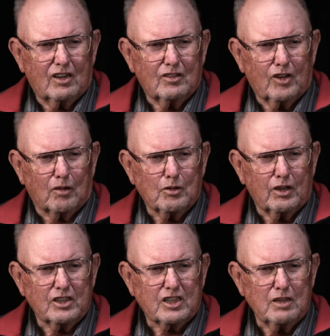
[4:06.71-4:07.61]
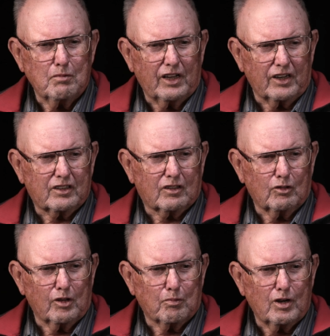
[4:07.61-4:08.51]
W.A.C. Bennett,
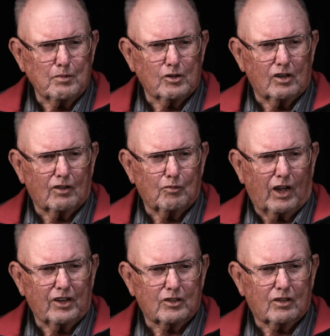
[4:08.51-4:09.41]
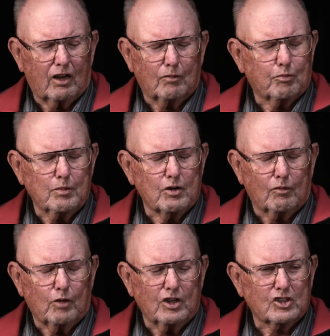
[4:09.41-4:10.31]
the Premier of
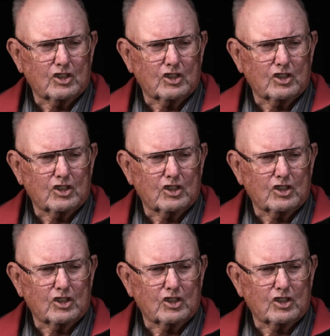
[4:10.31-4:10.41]
British